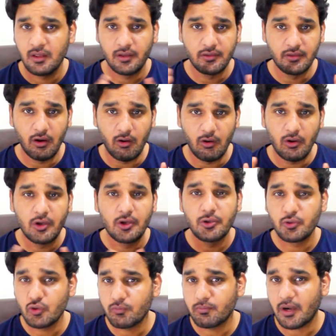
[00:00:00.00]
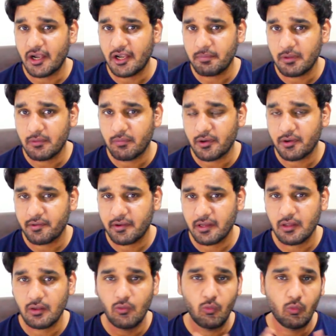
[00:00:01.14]
Now, you might be
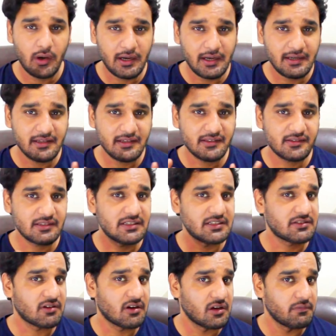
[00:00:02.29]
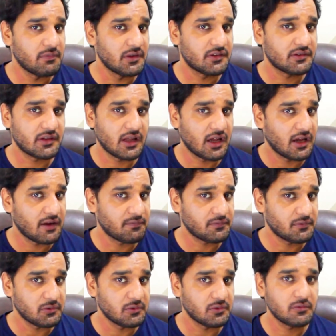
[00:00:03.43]
wondering why does it always have
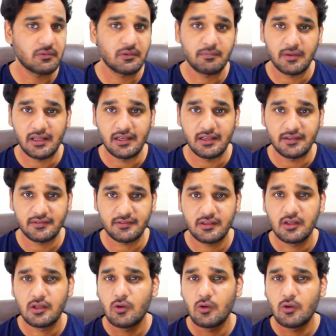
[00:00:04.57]
to balance?